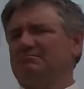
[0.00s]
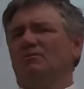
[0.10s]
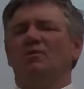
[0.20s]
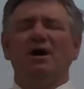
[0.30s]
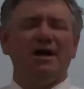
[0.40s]

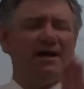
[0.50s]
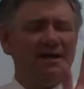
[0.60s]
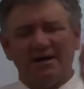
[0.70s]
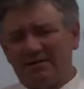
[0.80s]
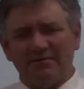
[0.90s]
Why?
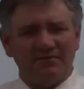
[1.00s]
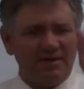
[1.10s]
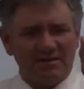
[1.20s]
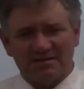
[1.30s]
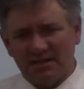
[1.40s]
I don't have the
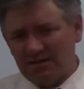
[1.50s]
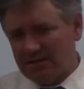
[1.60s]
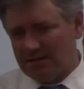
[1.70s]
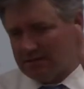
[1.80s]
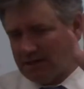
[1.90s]
faintest
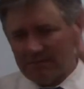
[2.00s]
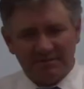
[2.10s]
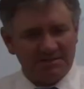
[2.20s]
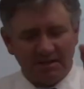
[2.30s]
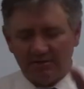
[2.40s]
idea. I'm
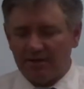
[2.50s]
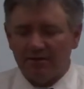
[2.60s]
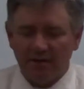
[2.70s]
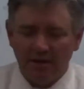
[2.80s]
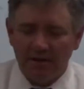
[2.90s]
just telling you.
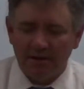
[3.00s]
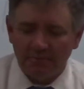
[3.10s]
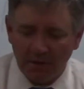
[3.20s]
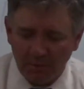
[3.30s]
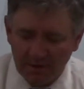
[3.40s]

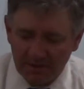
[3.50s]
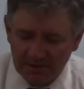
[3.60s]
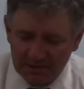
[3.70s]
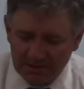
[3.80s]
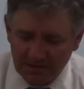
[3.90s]
But what you're
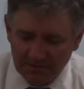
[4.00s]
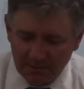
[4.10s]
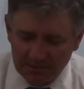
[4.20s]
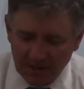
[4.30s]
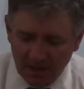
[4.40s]
going to see
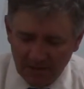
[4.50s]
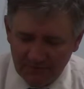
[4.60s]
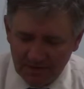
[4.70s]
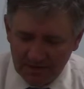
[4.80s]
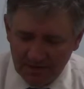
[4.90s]
most
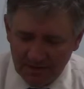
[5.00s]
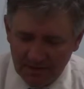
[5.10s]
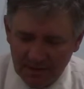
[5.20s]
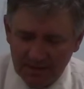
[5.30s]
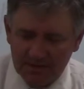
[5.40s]
often
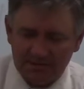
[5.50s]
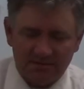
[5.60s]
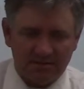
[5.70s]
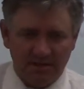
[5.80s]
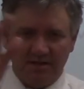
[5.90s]

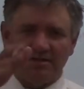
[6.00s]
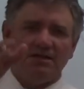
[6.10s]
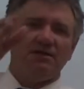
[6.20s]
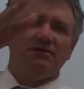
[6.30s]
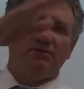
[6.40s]
is a
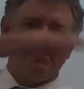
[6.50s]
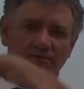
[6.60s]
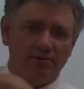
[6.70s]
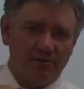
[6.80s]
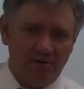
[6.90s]
D
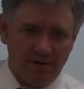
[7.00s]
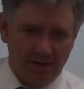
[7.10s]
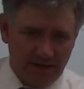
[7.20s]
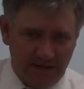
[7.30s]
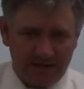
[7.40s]
or
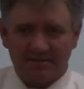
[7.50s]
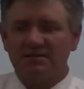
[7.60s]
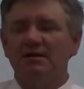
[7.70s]
an X.